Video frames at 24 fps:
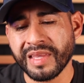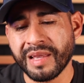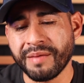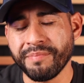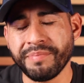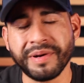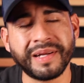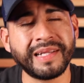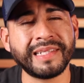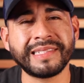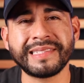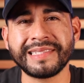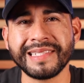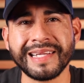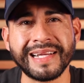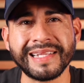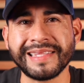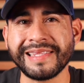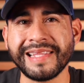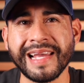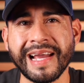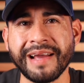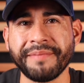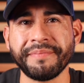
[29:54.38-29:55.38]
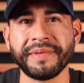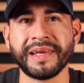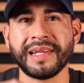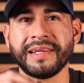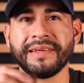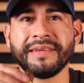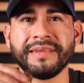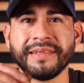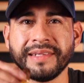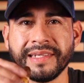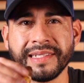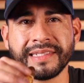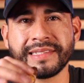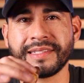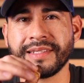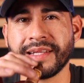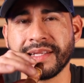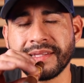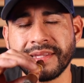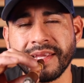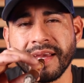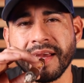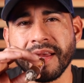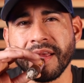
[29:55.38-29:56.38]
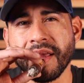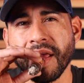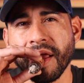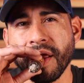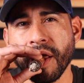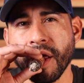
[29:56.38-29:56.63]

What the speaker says: But it's not that, man. It's not that.